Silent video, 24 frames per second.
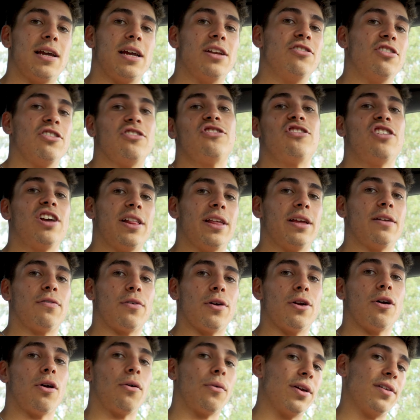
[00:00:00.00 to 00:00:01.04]
and just chilling for
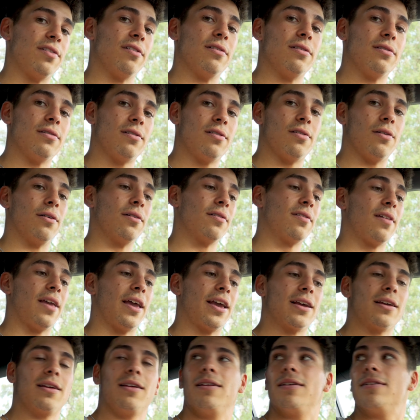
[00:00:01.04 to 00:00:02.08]
no reason. And so if you don't
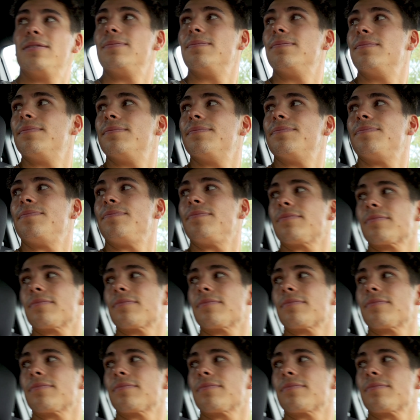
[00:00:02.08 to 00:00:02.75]
like, have rest days,